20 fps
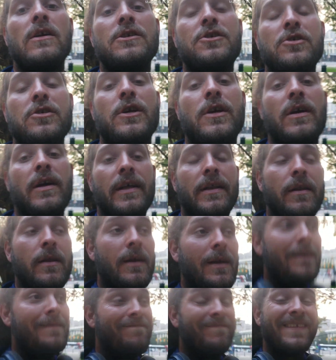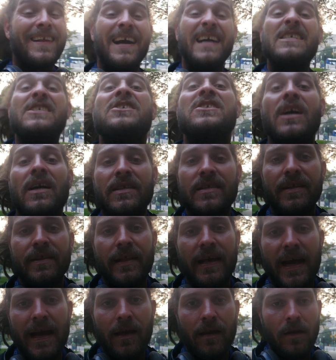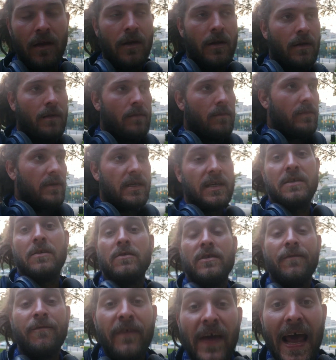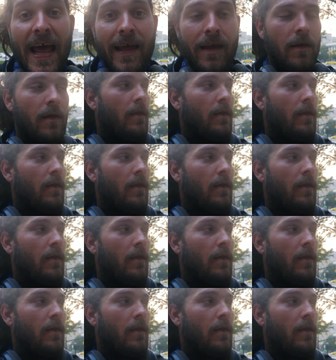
as you could. I sucked at that because I was fat.